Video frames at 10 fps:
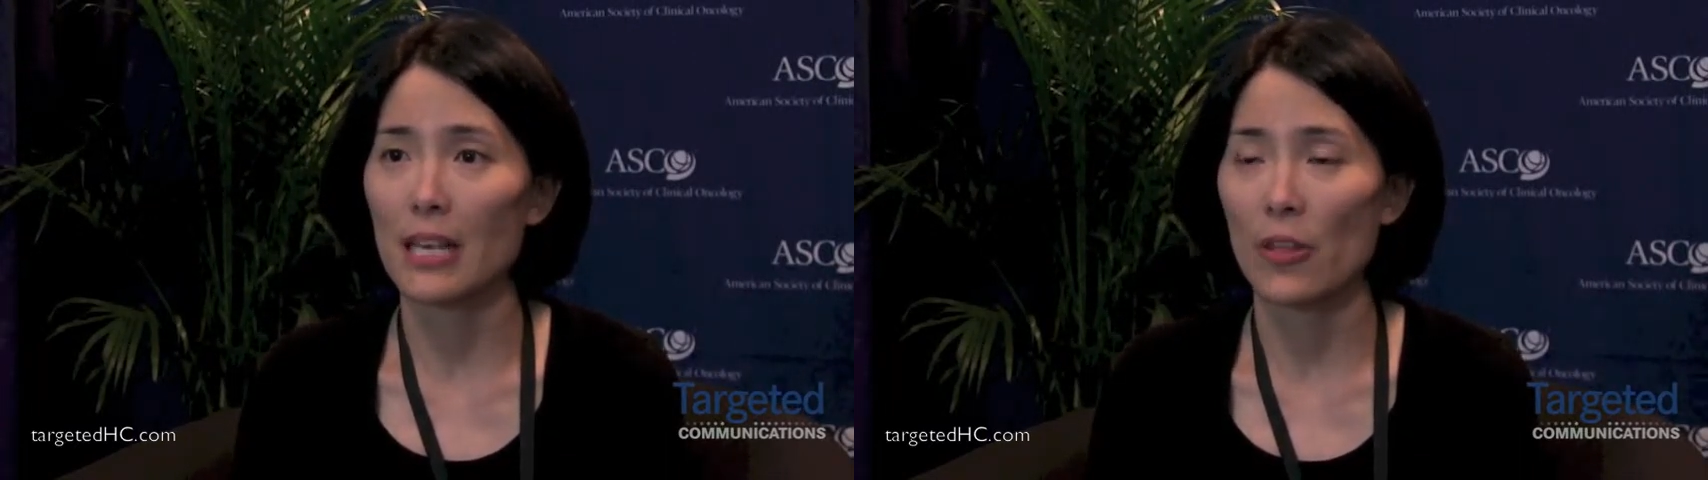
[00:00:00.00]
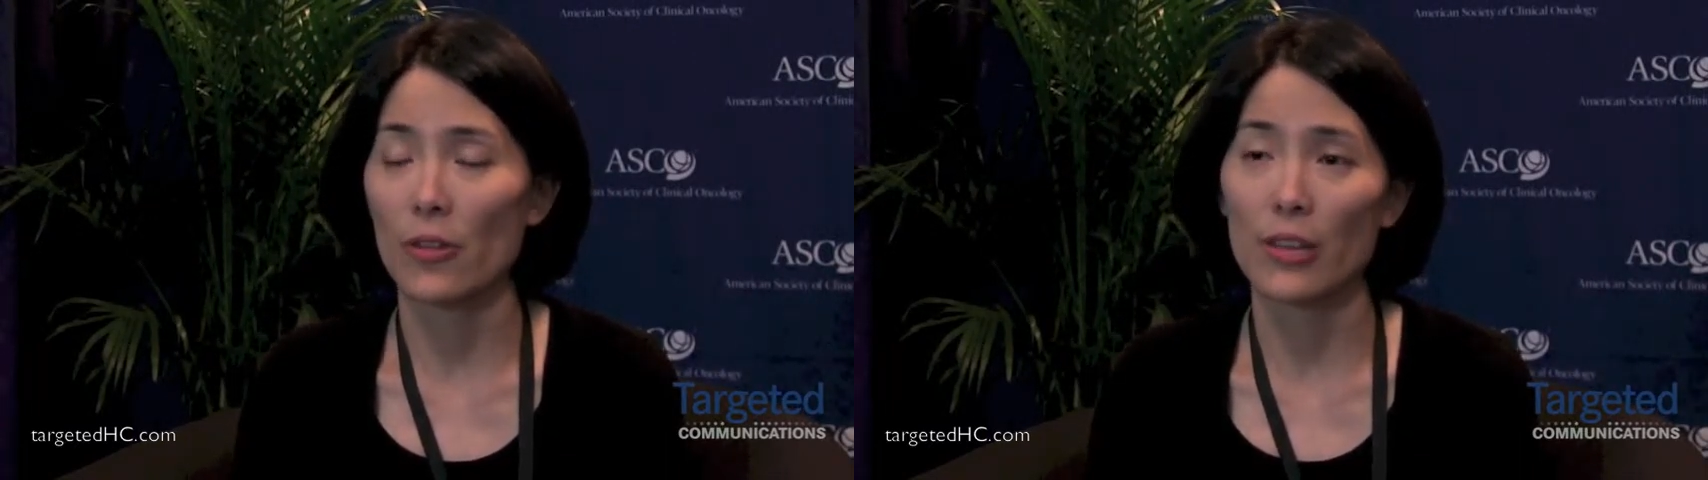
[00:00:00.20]

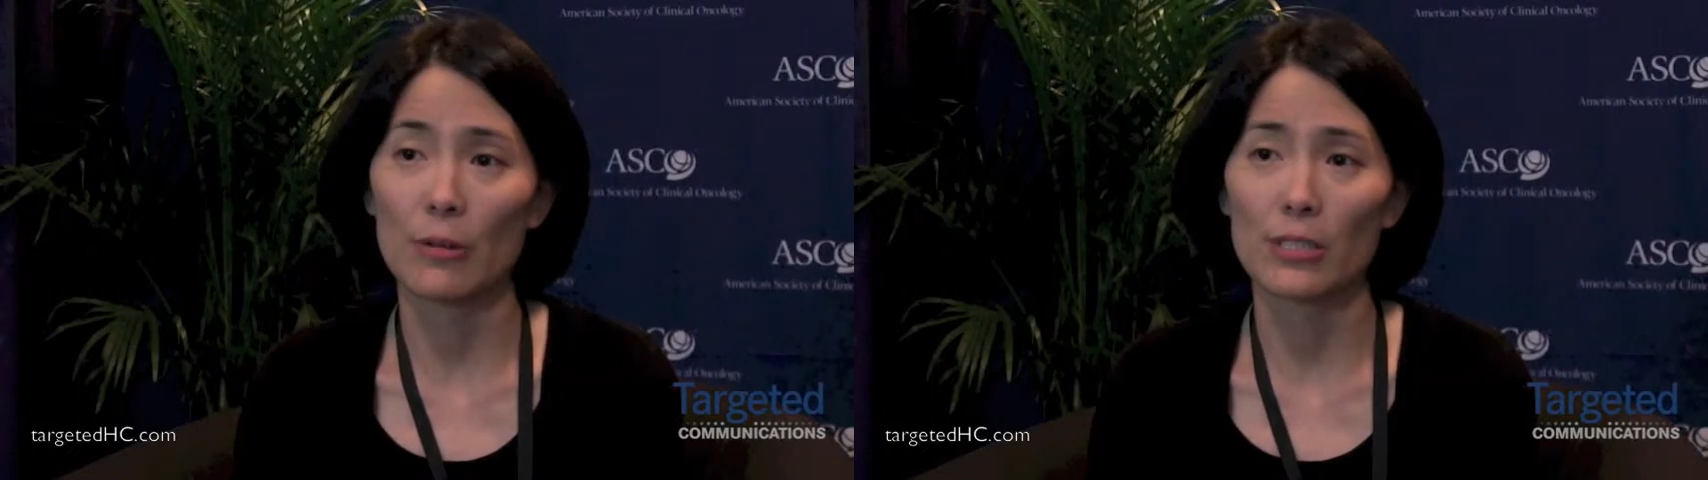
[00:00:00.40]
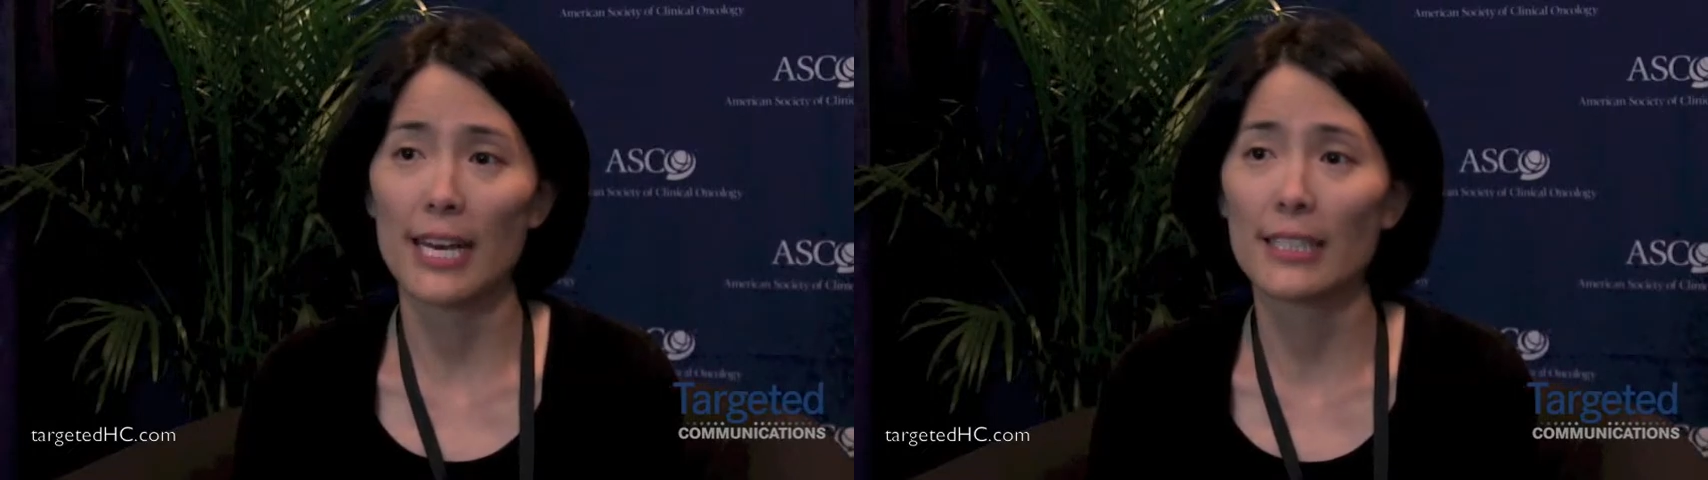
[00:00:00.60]
so
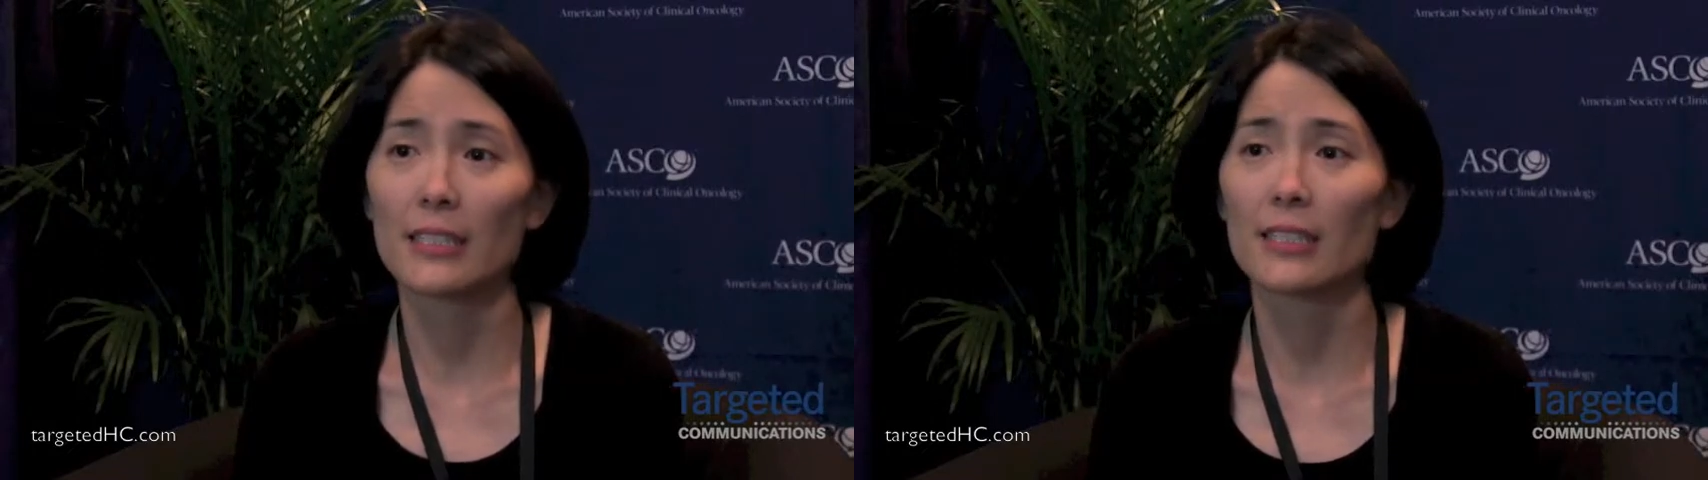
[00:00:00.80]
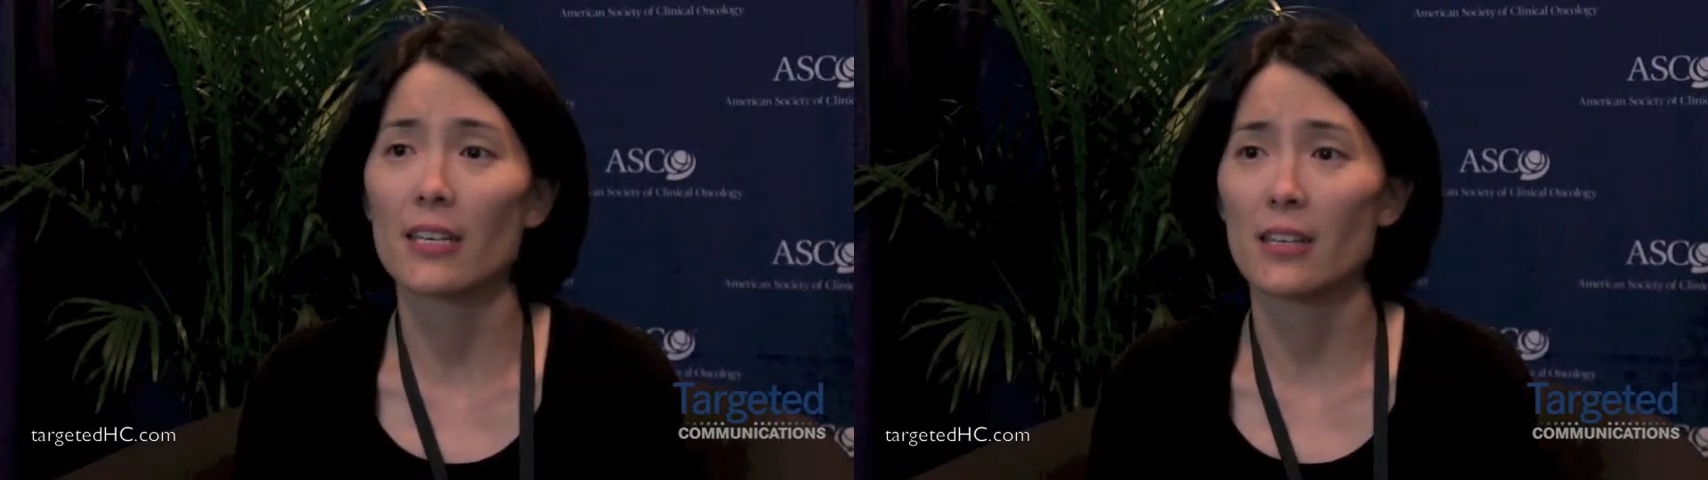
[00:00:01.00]
they were
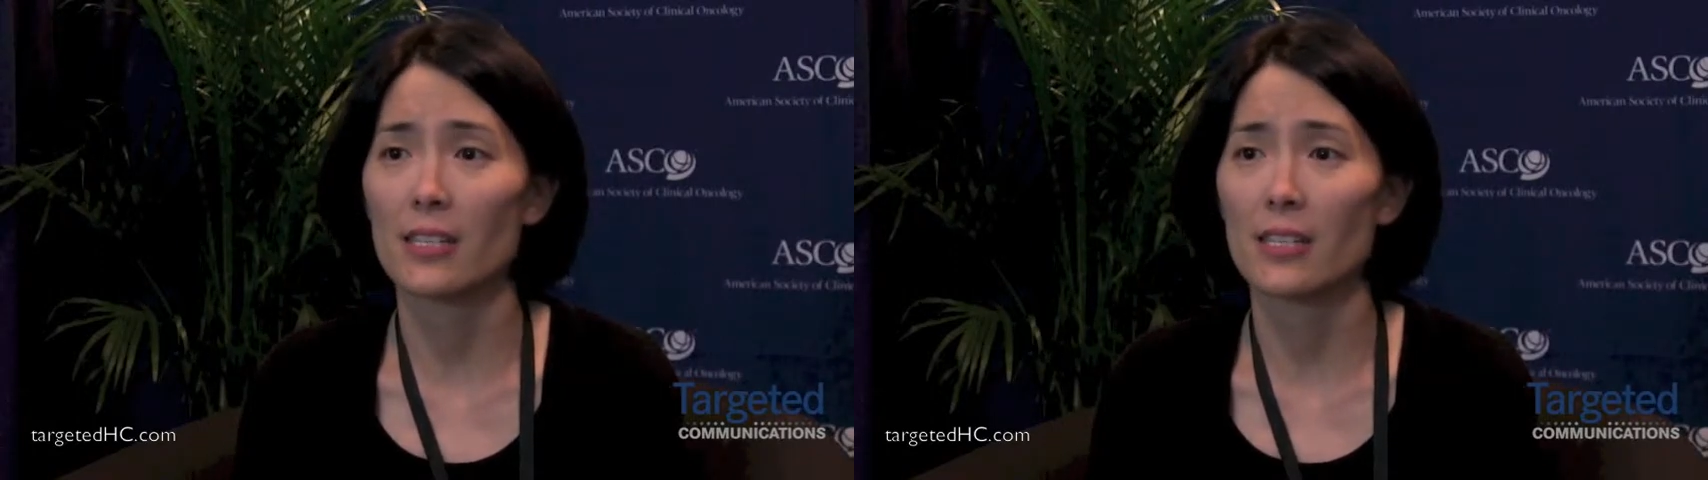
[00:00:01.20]
technically in